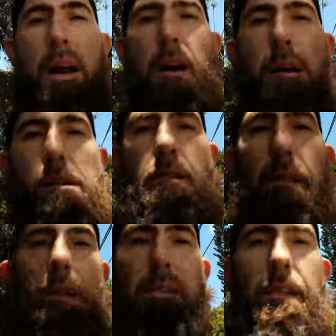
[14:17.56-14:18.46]
y'all,
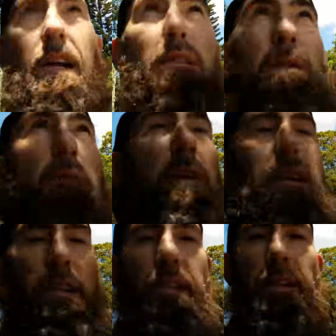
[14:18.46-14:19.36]
I just got through
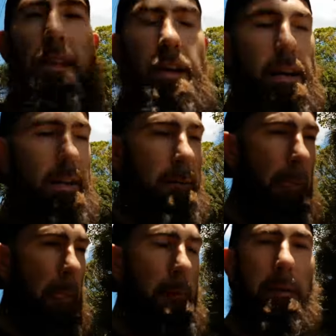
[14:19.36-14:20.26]
finishing uh,
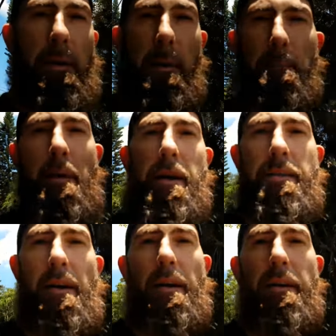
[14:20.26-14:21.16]
putting them
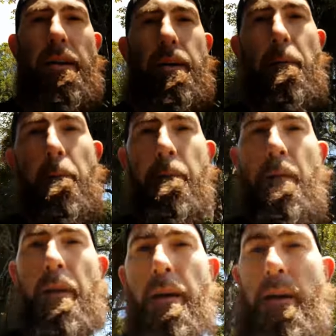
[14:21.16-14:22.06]
brakes on there
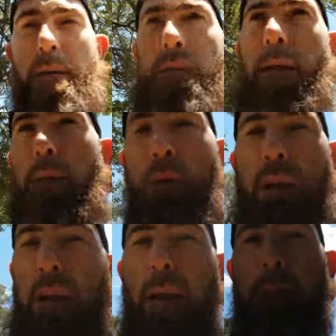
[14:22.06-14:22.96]
everything, Boy,
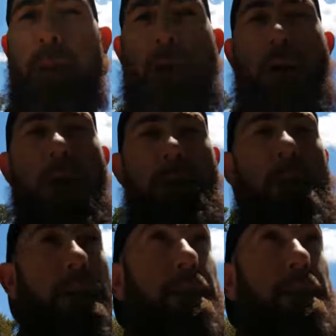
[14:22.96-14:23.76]
it gave me a hard fucking